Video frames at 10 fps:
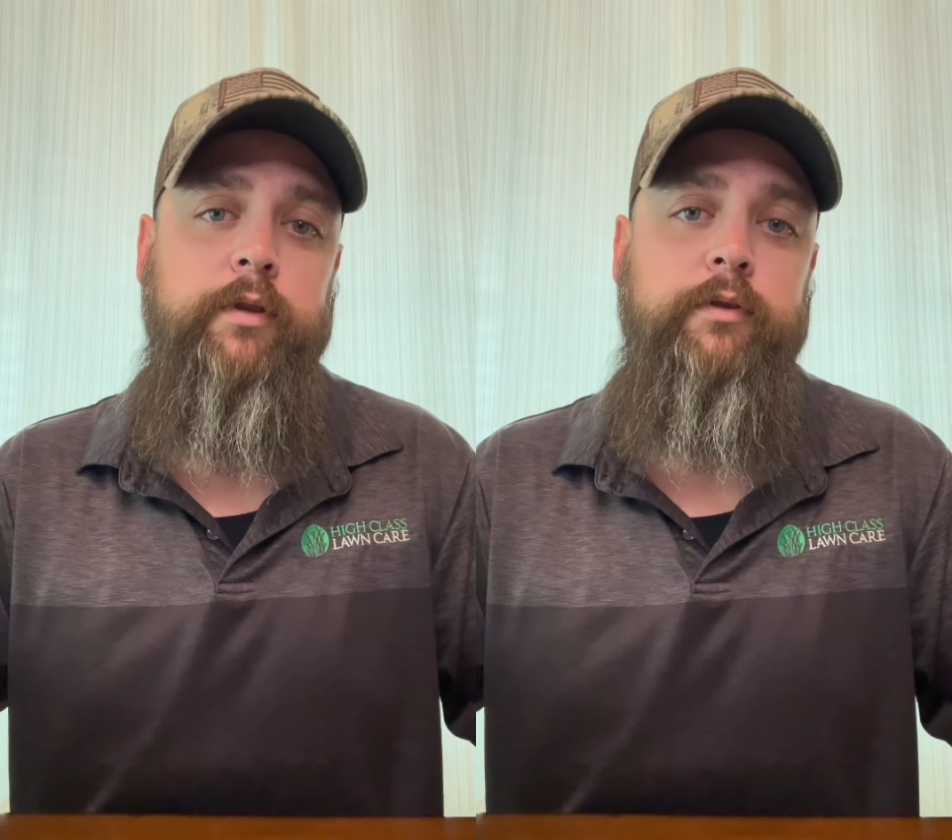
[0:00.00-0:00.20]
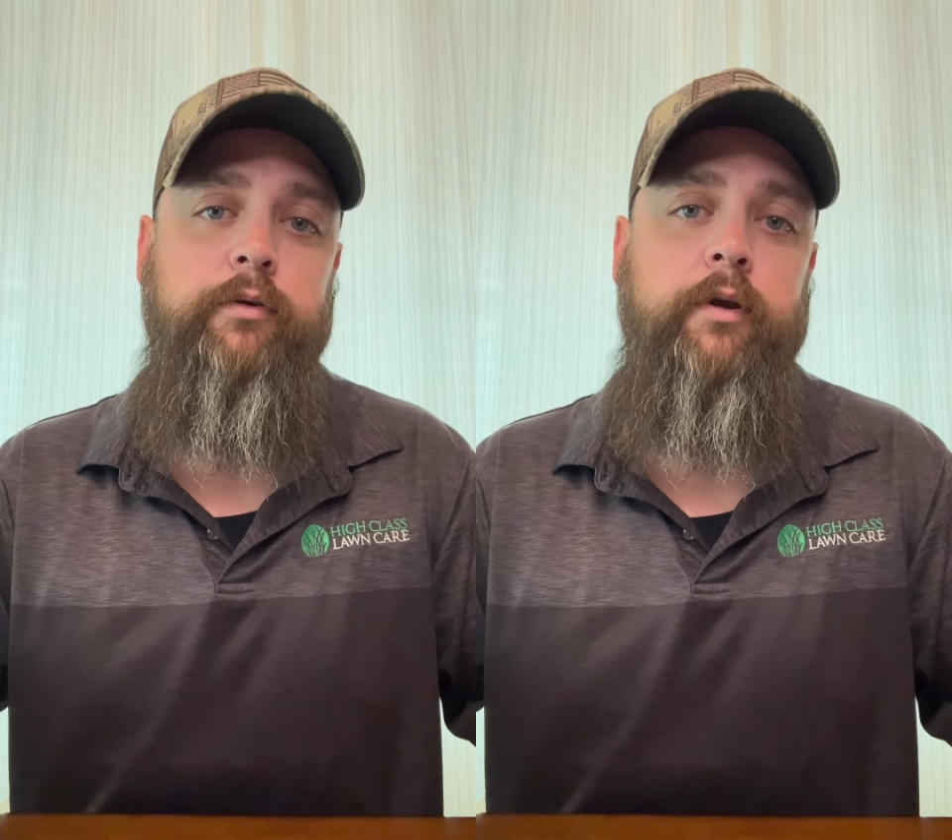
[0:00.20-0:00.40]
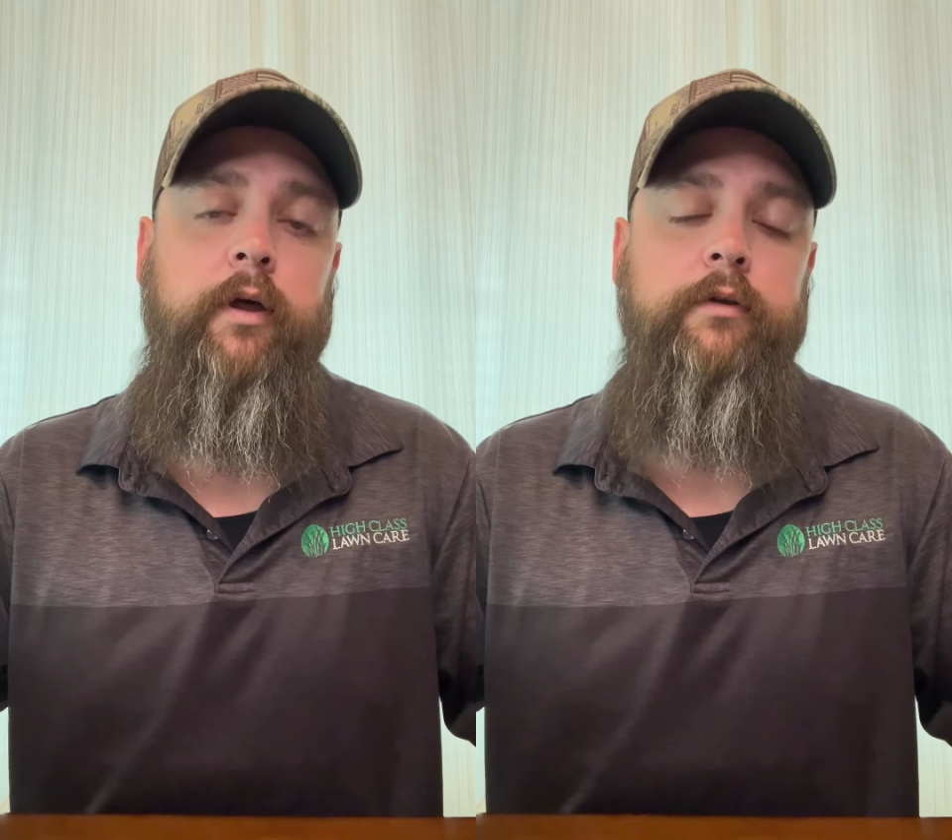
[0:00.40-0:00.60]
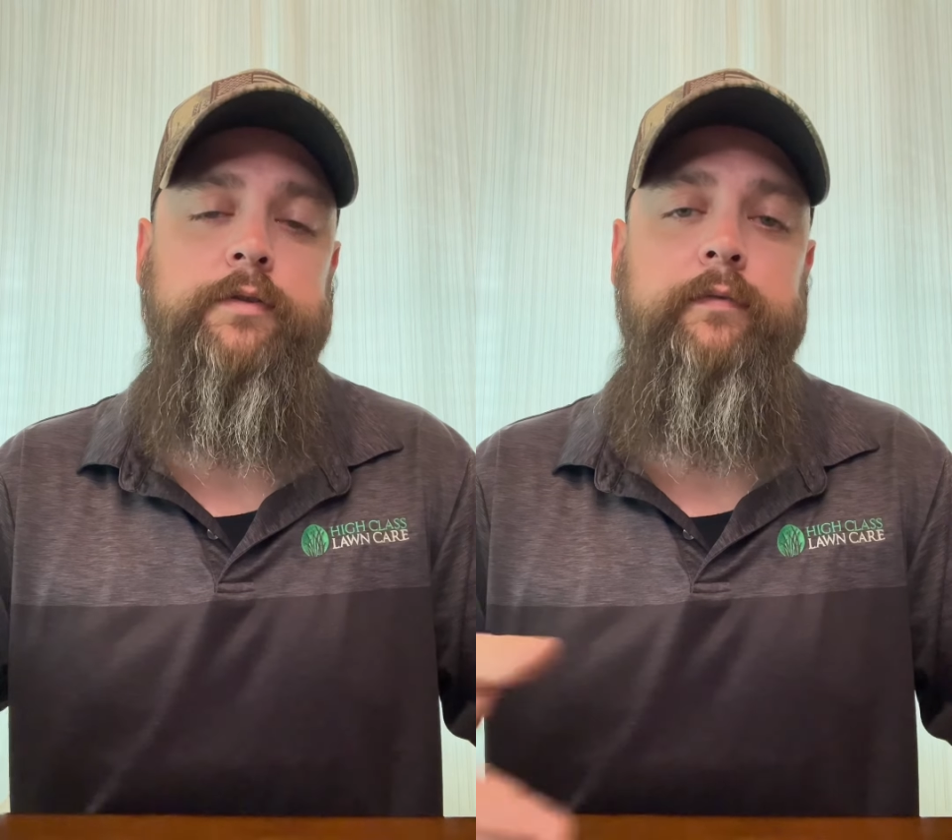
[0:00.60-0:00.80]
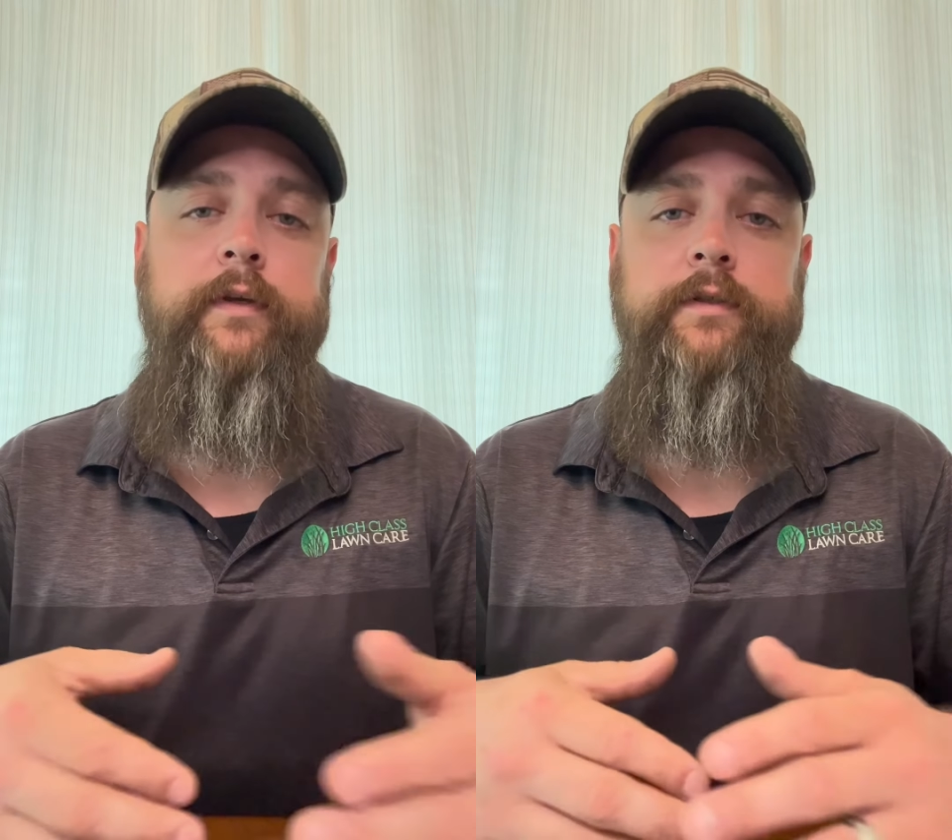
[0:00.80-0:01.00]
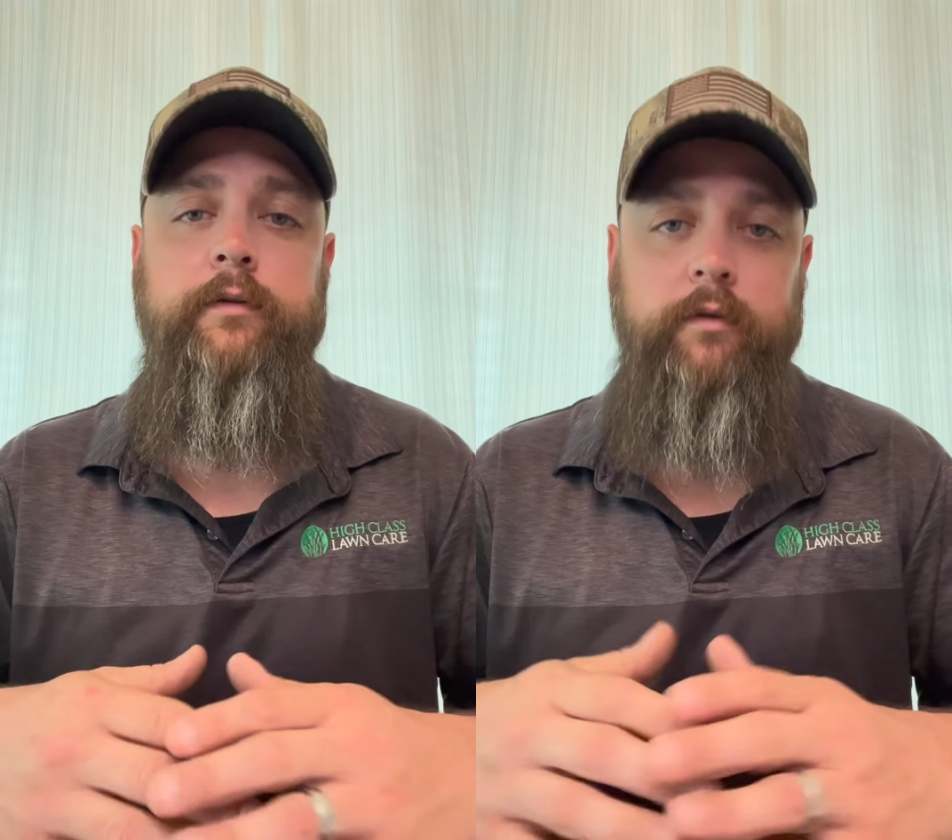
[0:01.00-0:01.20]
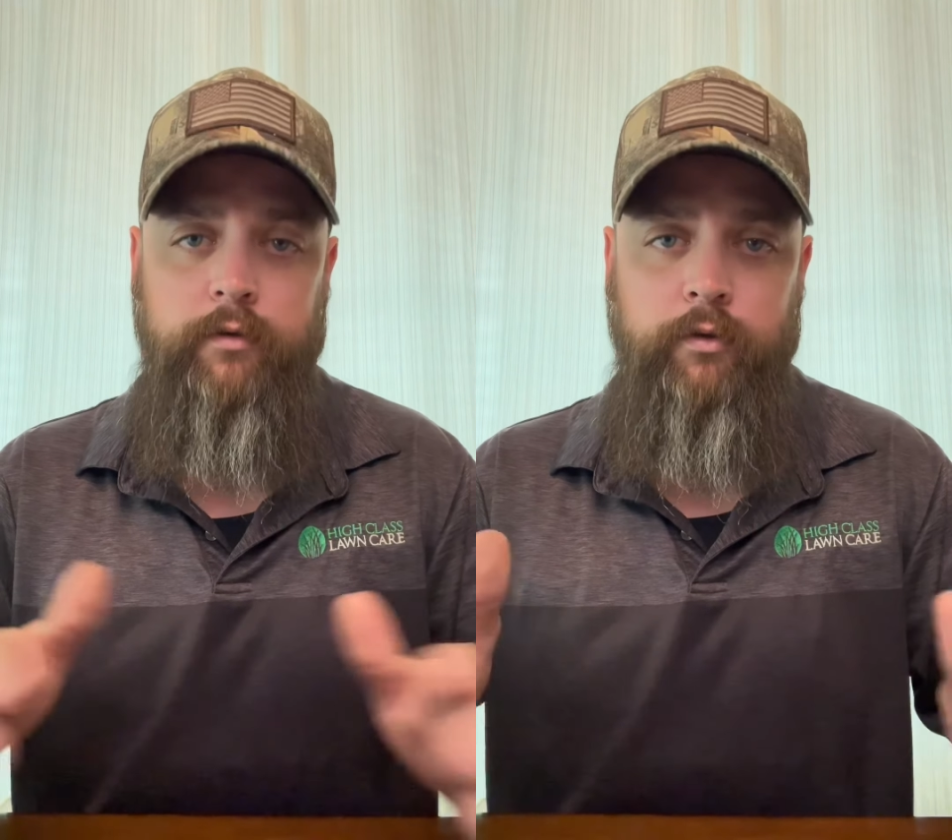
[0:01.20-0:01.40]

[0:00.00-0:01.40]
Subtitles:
$30 a visit,